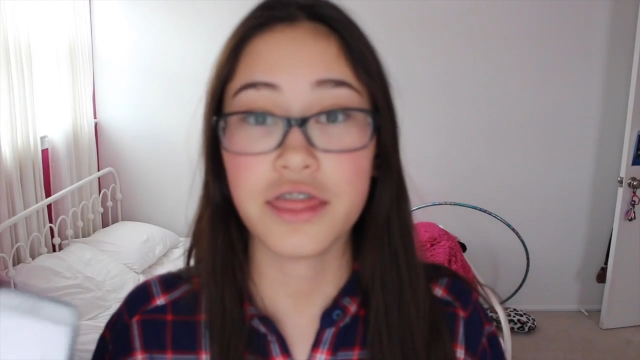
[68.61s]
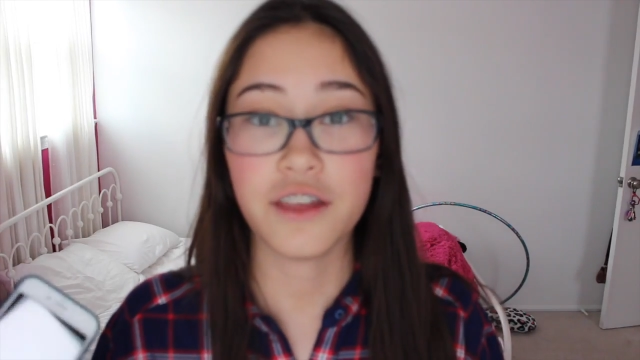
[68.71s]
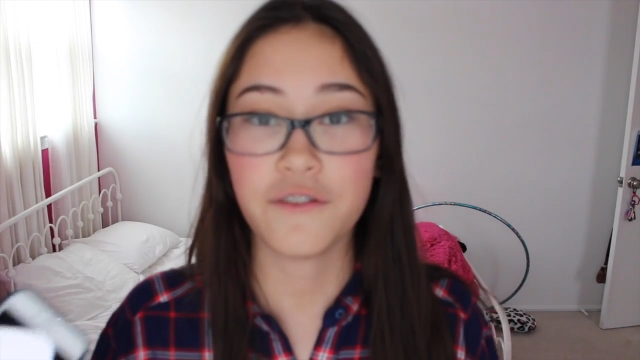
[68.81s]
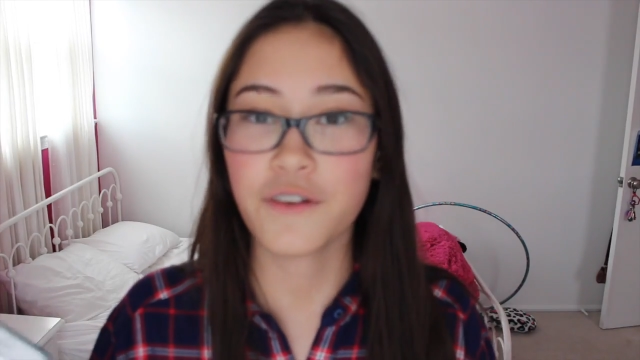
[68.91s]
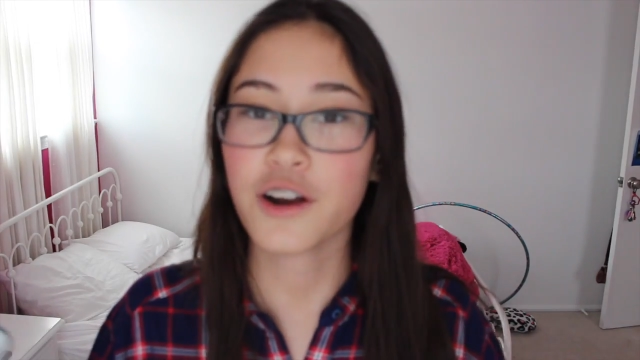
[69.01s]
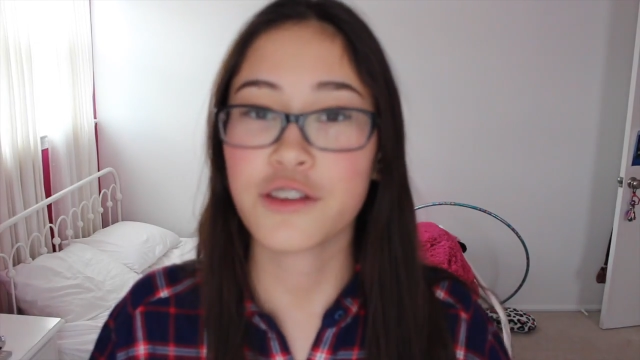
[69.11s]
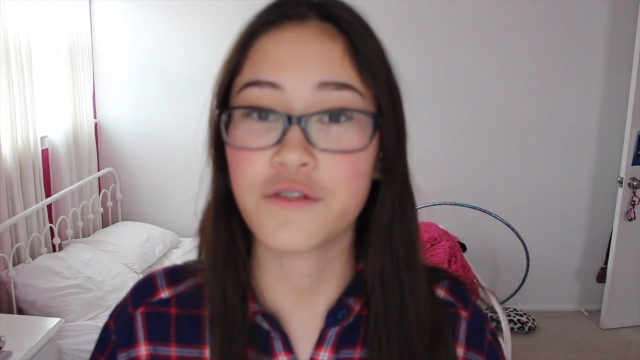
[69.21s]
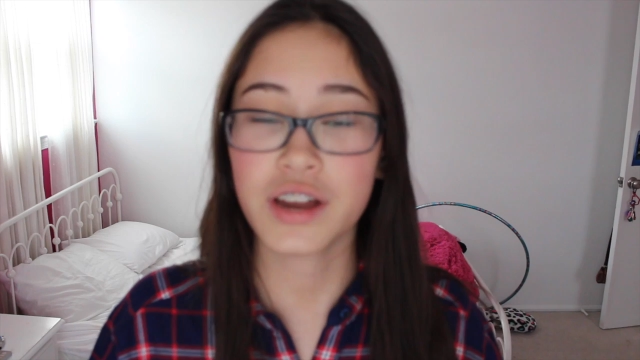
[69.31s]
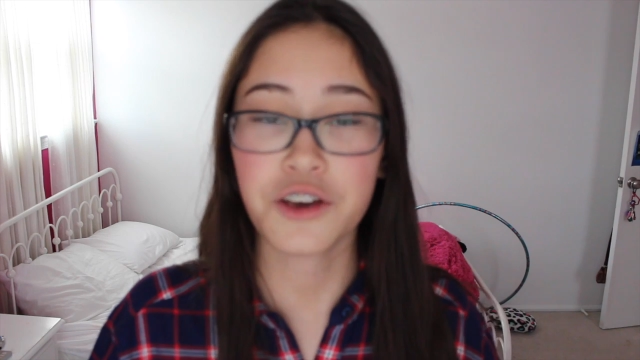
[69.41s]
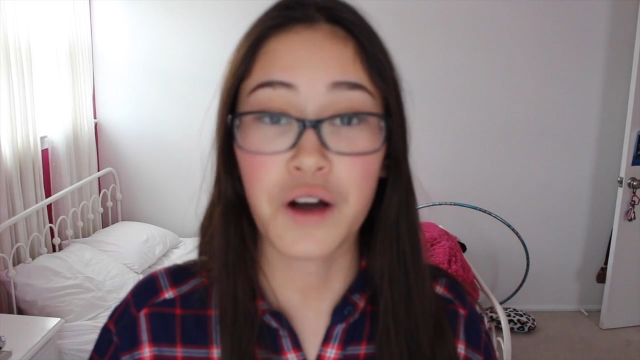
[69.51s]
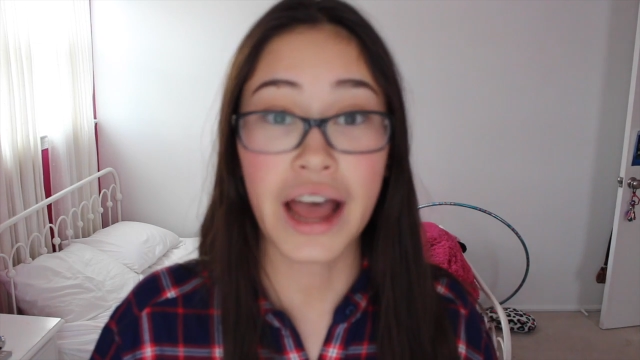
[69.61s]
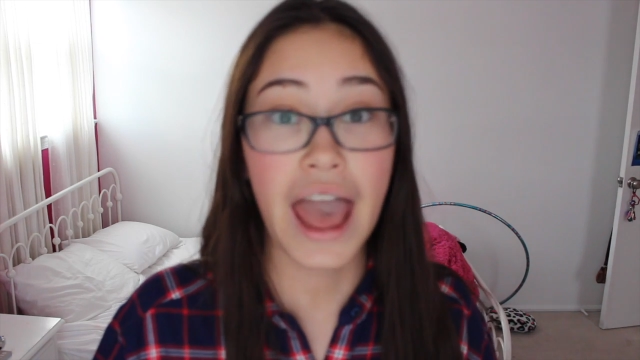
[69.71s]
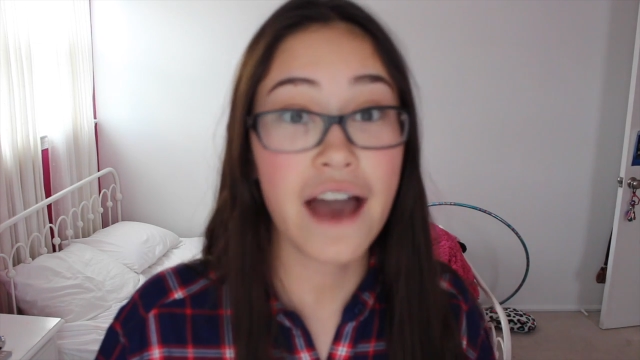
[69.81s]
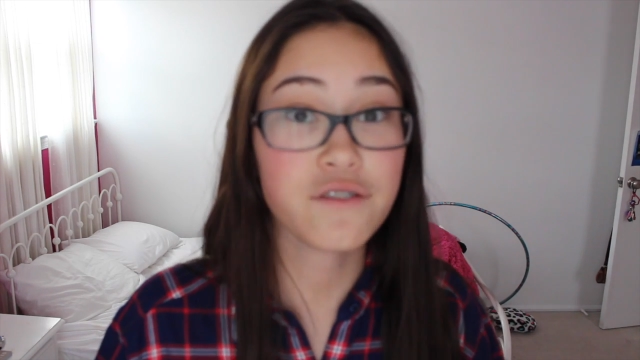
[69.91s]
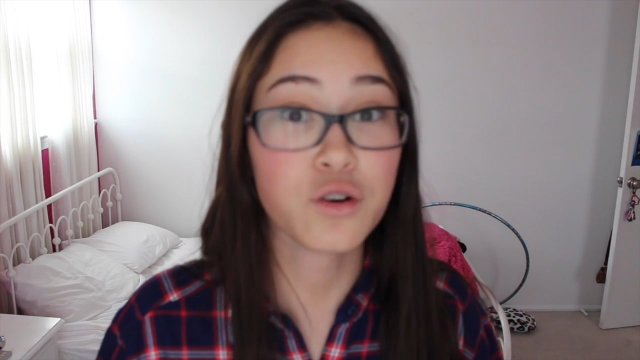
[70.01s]
The first video I
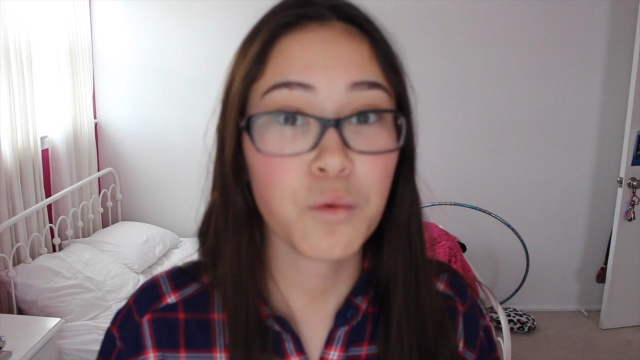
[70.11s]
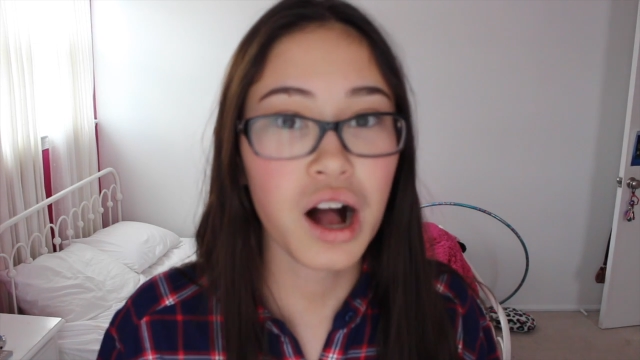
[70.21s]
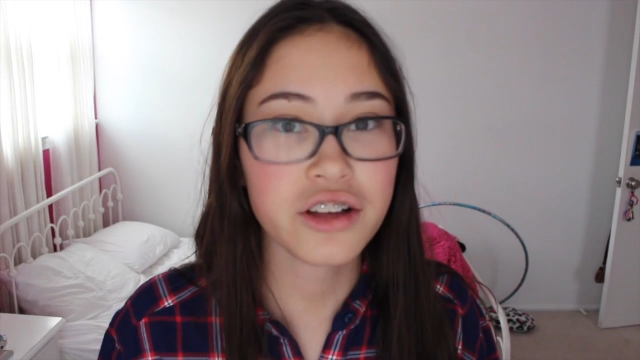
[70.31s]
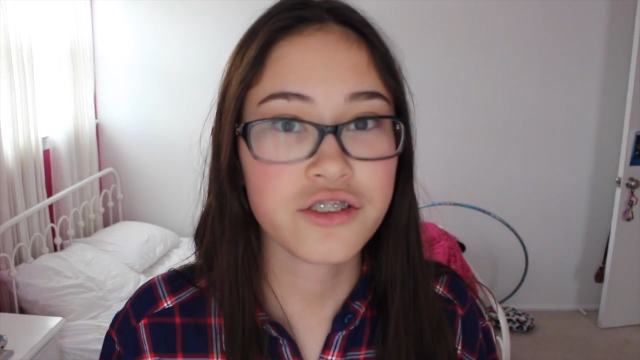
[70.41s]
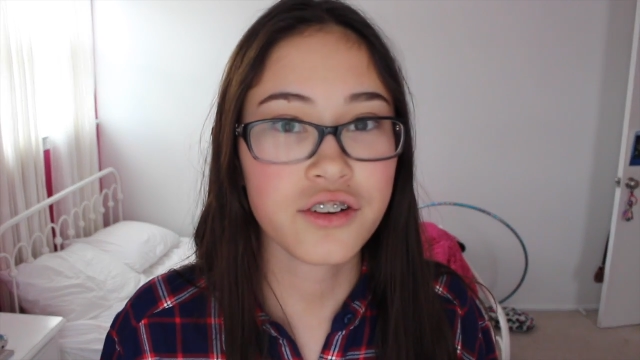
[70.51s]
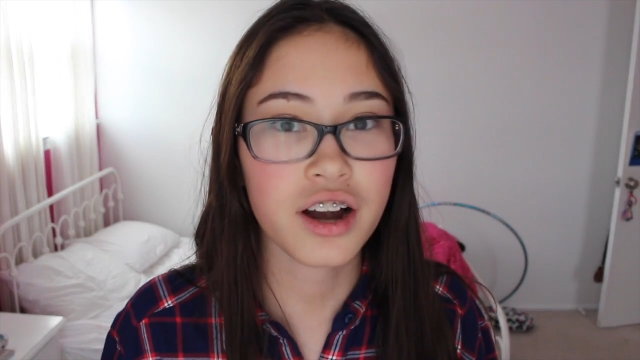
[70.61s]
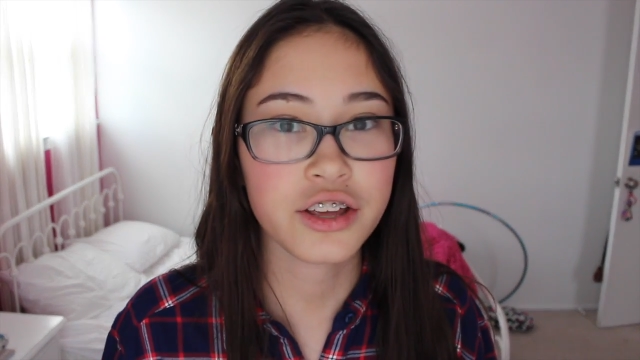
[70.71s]
ever watched on